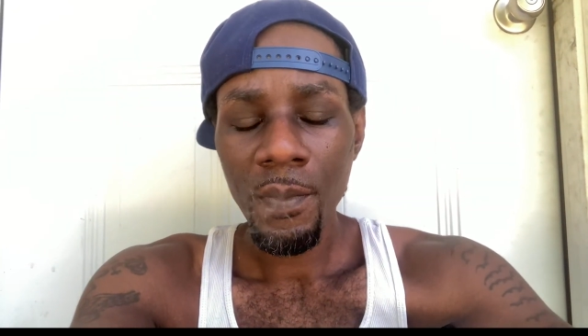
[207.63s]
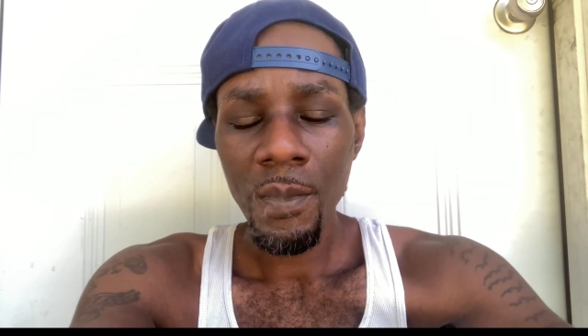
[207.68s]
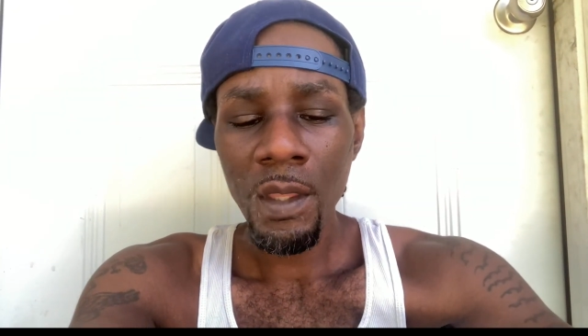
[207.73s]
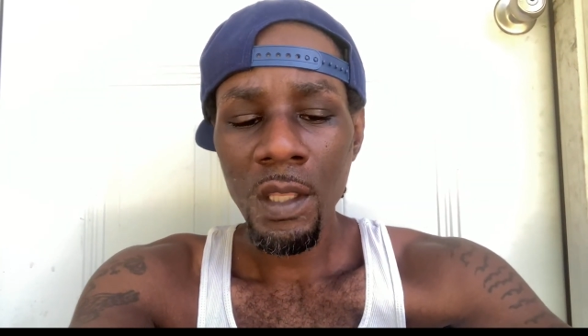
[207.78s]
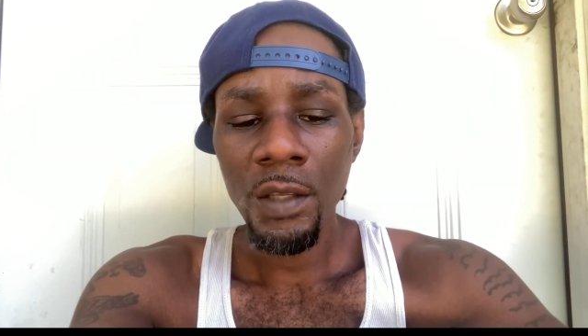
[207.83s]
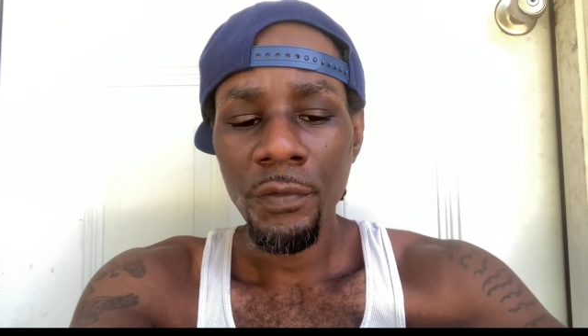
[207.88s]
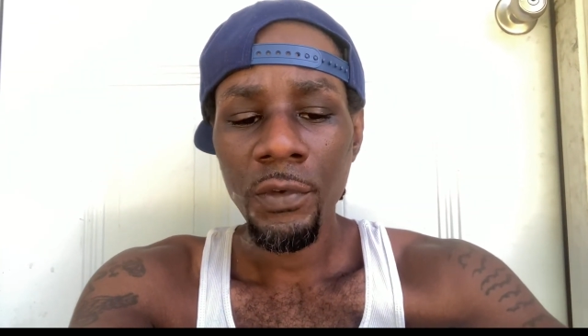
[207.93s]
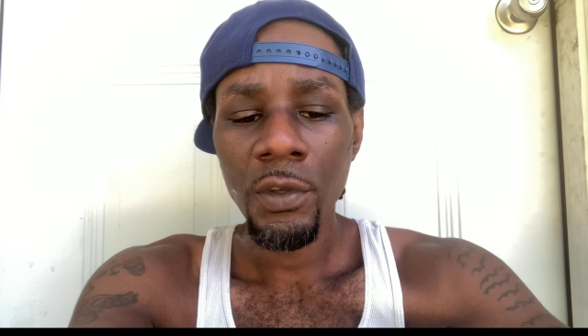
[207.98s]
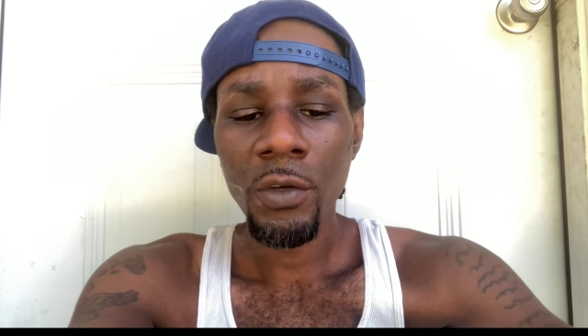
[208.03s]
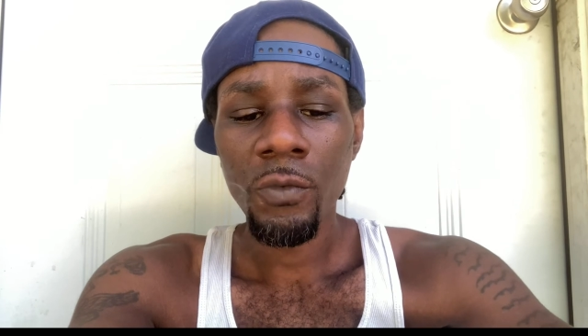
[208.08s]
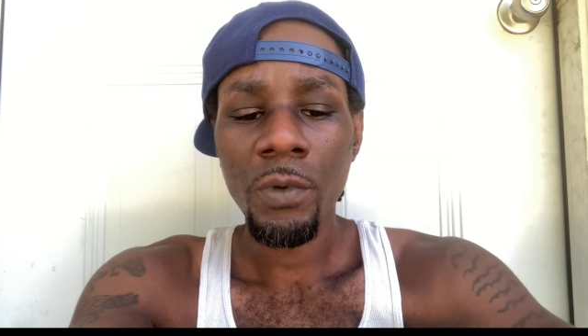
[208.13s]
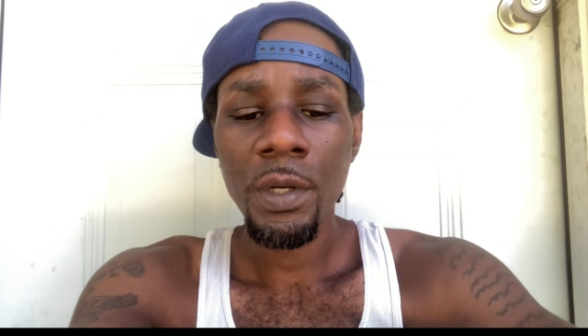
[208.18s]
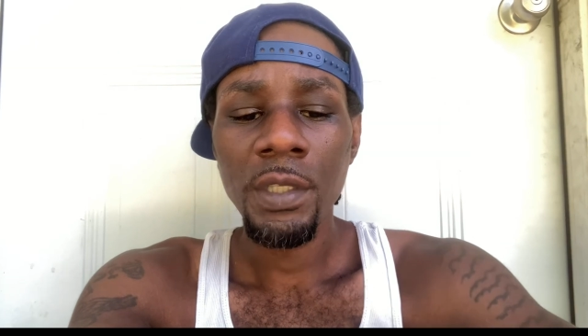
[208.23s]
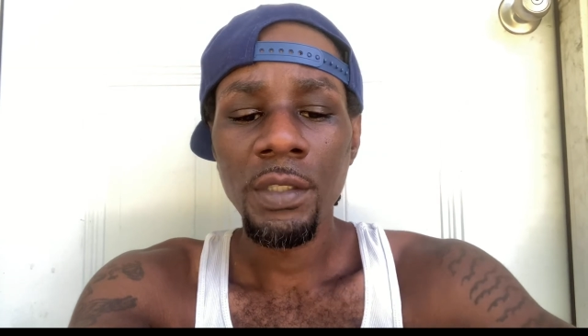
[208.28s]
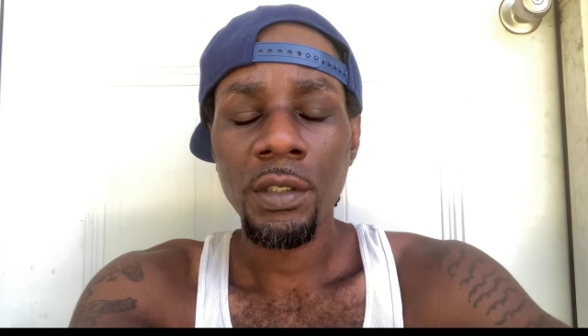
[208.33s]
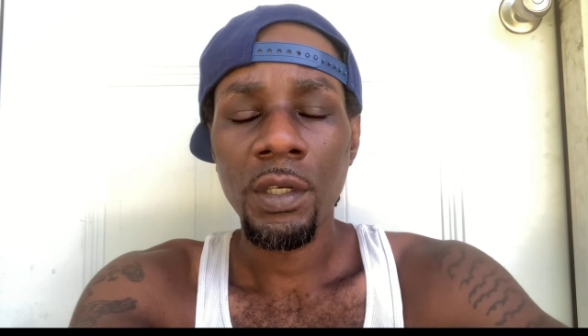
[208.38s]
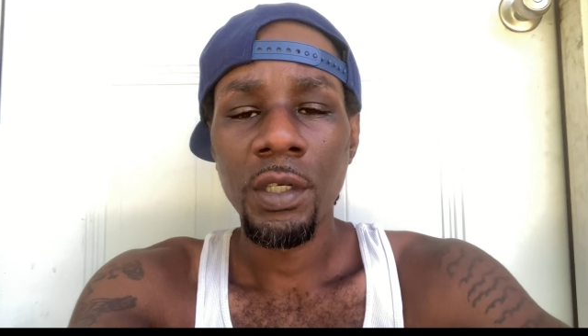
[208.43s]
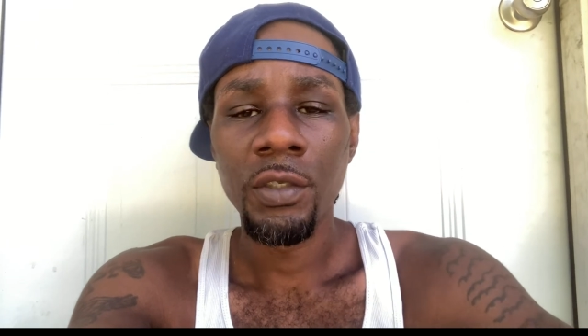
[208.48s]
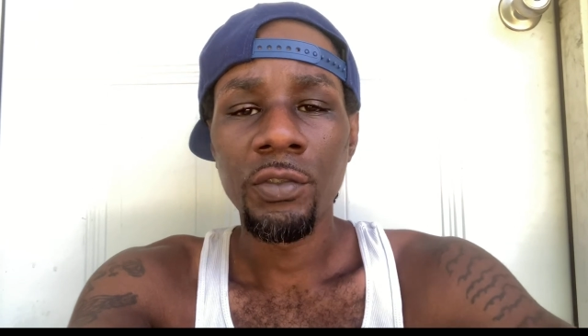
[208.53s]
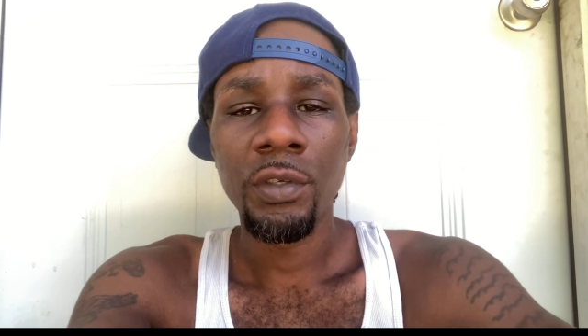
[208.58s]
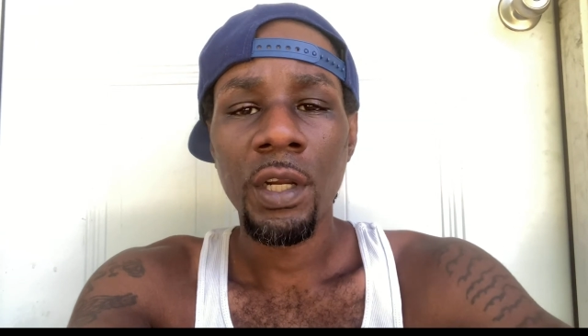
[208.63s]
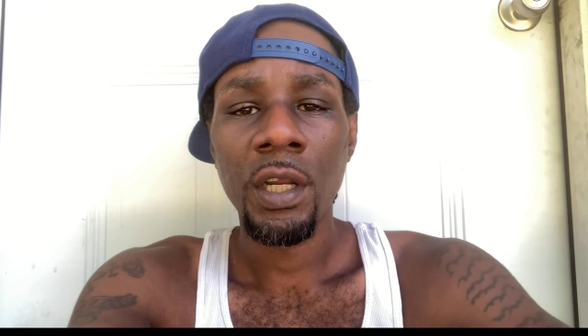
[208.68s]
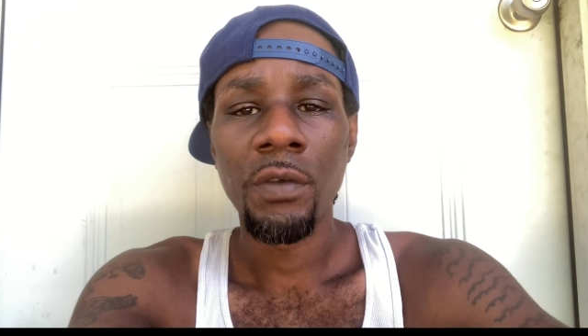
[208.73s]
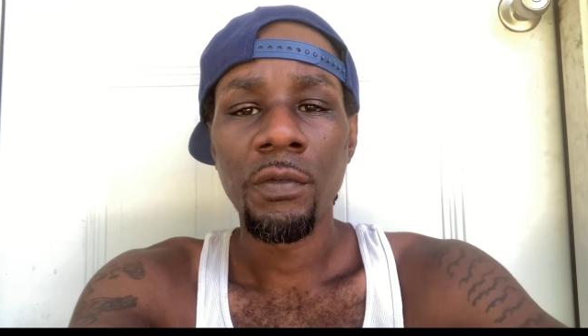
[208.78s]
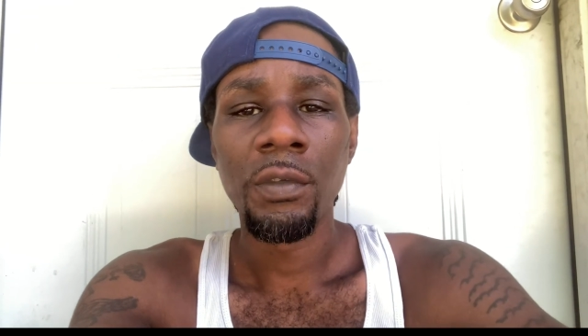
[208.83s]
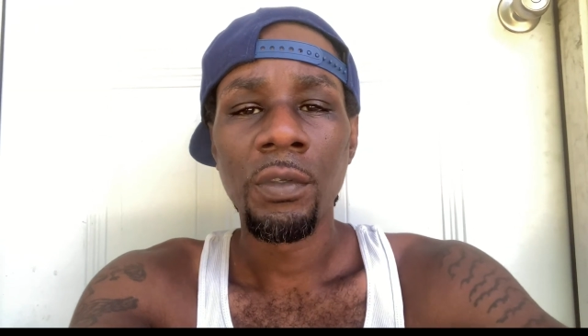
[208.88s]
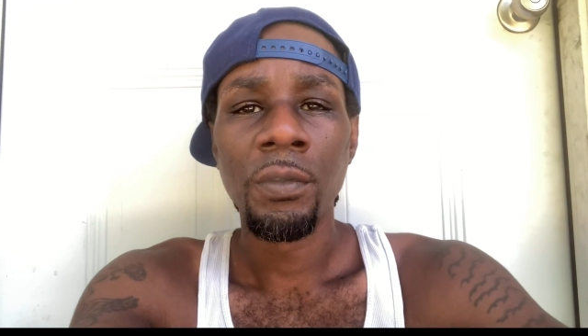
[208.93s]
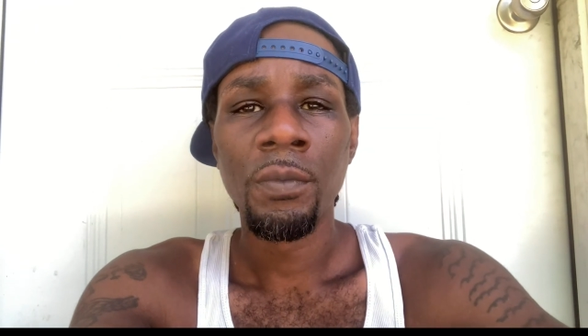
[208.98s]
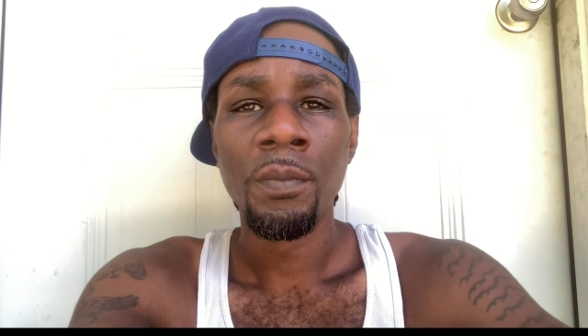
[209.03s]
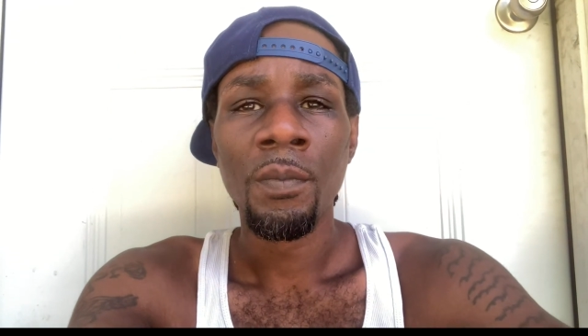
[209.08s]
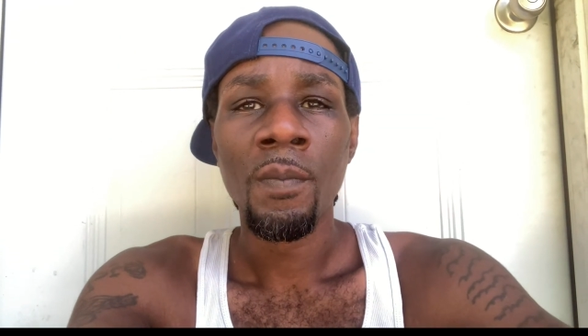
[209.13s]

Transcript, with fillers: If you're a race car driver,